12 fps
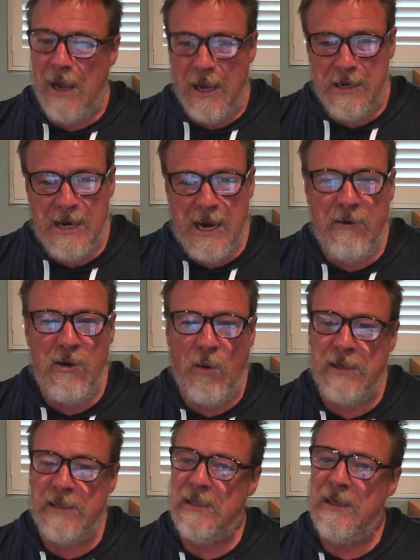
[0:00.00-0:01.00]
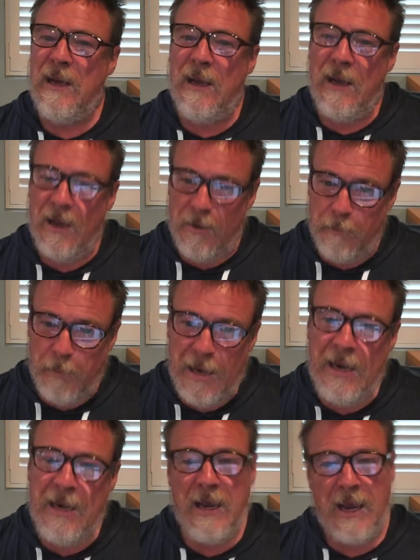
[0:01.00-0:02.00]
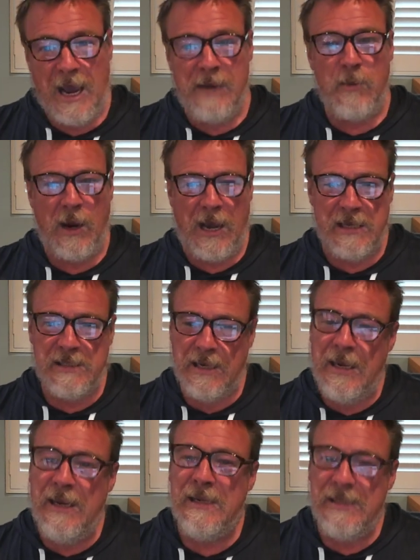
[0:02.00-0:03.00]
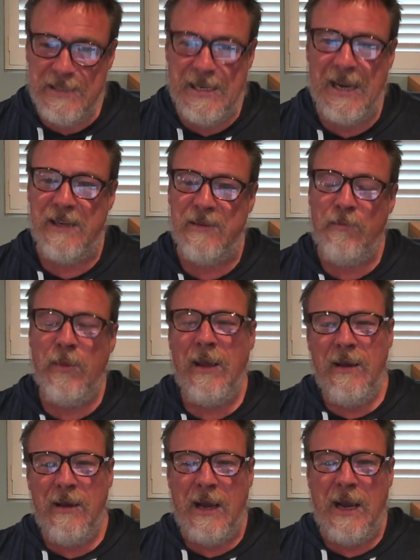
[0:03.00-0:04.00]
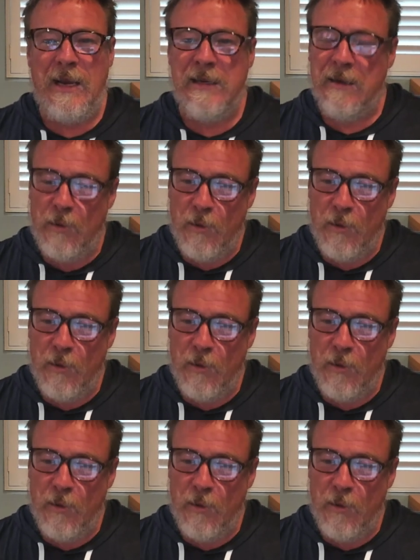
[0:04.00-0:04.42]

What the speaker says: and now he wants me and my husky dead. And